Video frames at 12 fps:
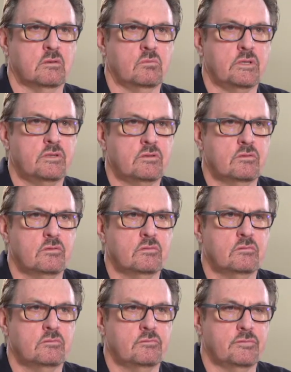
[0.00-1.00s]
We
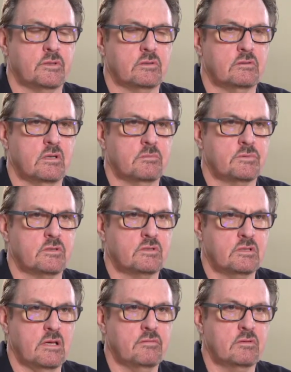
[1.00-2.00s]
do fit up to
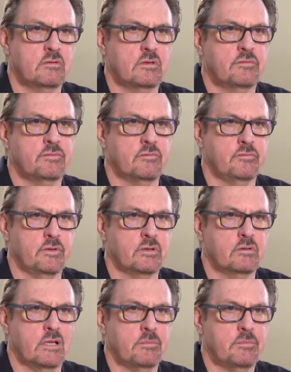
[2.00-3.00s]
7 different vehicle